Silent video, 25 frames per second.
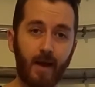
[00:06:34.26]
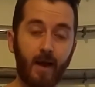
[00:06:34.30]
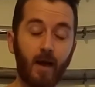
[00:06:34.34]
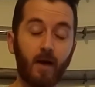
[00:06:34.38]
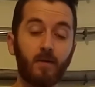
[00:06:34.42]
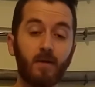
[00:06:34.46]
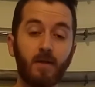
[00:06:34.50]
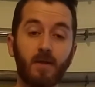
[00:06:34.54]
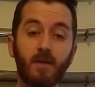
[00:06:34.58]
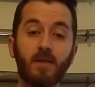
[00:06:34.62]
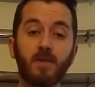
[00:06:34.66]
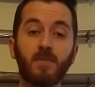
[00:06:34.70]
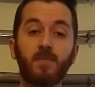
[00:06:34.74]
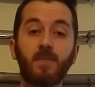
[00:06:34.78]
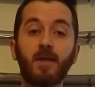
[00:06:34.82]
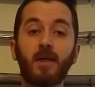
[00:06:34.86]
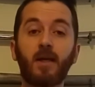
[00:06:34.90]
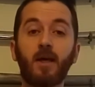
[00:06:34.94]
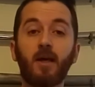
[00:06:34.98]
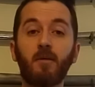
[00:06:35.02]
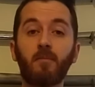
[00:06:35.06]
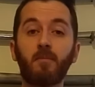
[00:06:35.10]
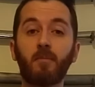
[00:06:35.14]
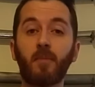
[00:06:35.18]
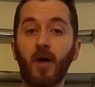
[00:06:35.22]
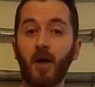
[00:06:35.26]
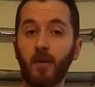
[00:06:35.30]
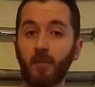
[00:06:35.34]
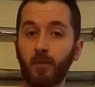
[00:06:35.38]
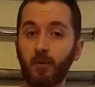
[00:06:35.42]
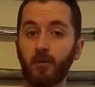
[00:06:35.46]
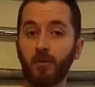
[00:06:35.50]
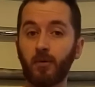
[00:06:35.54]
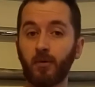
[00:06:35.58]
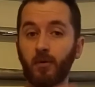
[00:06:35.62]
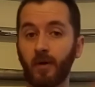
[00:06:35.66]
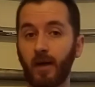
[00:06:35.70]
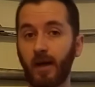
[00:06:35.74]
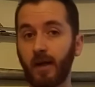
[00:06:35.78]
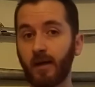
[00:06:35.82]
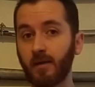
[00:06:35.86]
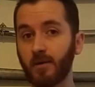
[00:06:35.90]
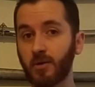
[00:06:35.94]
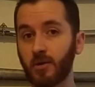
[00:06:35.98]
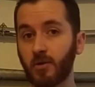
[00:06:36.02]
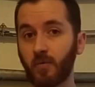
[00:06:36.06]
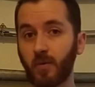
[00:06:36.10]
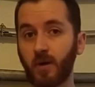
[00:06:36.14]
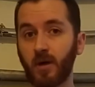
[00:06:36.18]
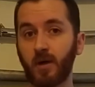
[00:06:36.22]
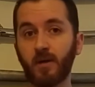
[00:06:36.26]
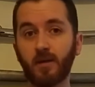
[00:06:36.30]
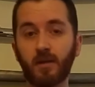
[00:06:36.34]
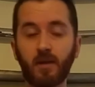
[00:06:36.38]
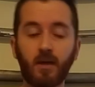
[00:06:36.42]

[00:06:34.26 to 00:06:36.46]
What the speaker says: how did this become popular elsewhere?